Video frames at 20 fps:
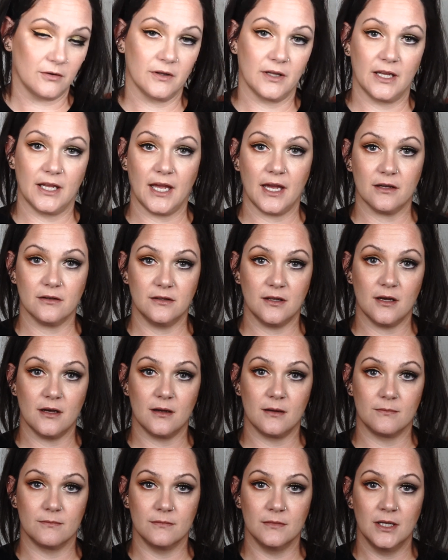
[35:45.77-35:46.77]
Like, how
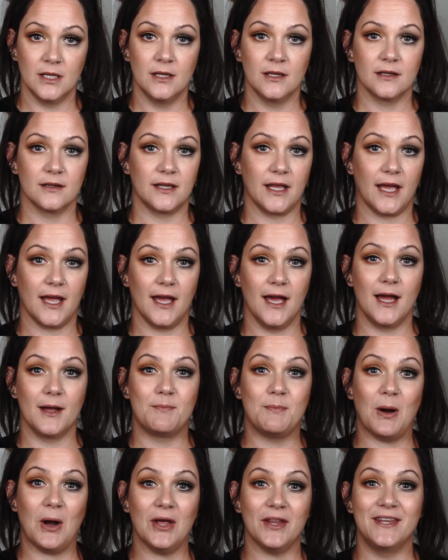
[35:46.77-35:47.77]
dumb that I
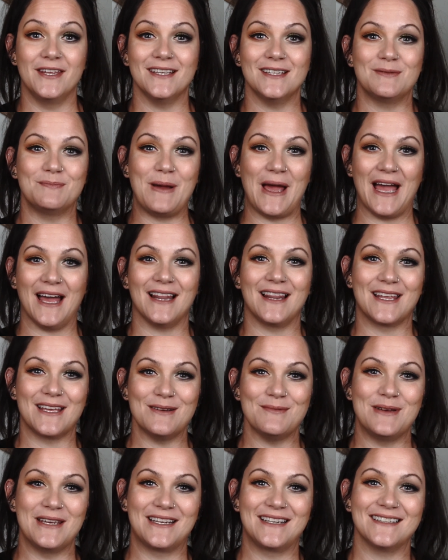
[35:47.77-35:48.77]
bought this
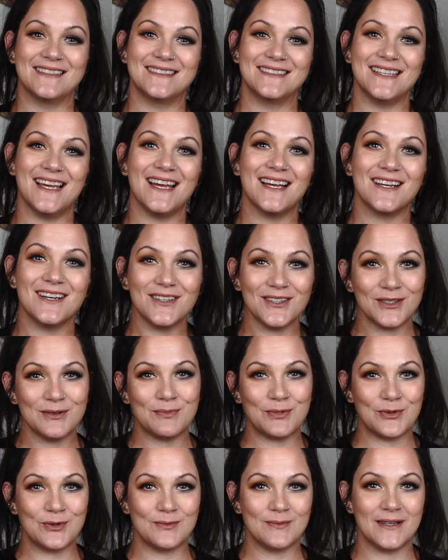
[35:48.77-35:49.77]
palette because that color
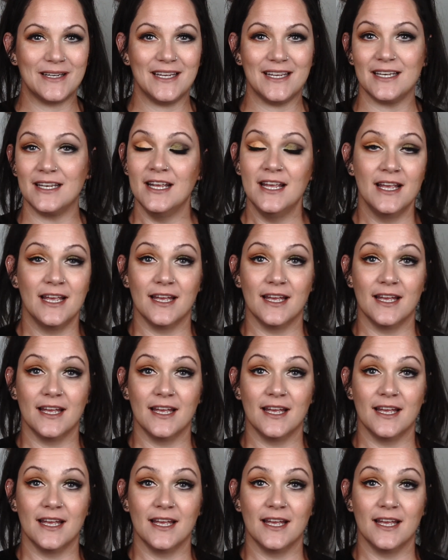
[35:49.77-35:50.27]
pulled me in